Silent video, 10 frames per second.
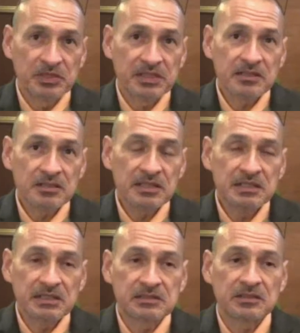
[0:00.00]

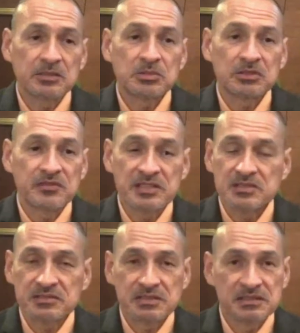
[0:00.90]
particularly at the level of
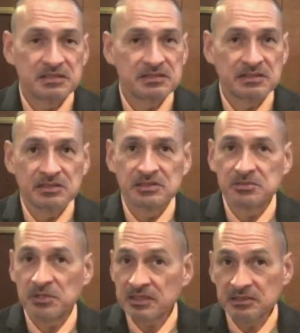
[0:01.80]
agencies and
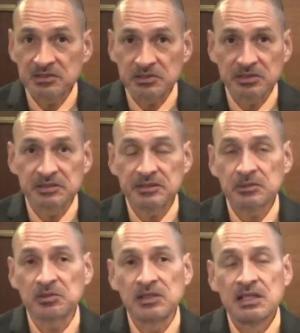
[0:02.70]
the regulatory
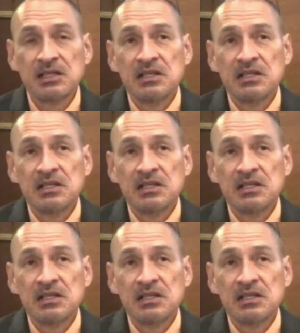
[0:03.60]
level.